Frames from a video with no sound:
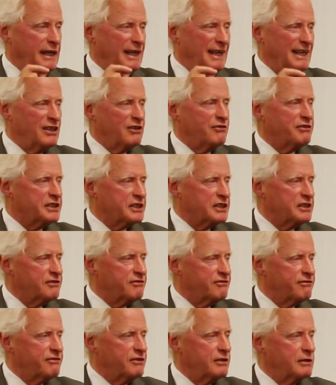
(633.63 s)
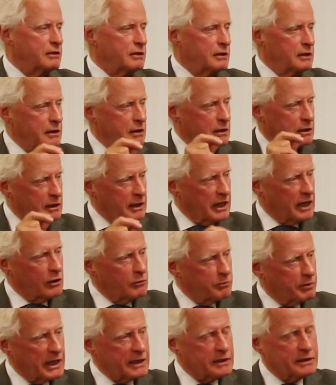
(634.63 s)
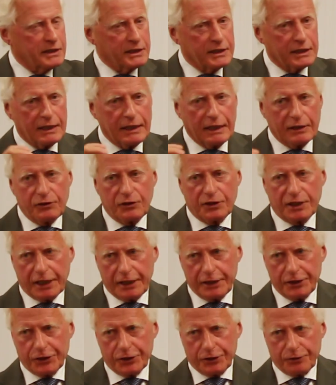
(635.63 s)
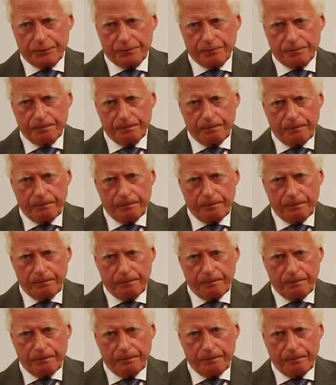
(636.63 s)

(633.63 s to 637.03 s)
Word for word: innovative chiropractic education.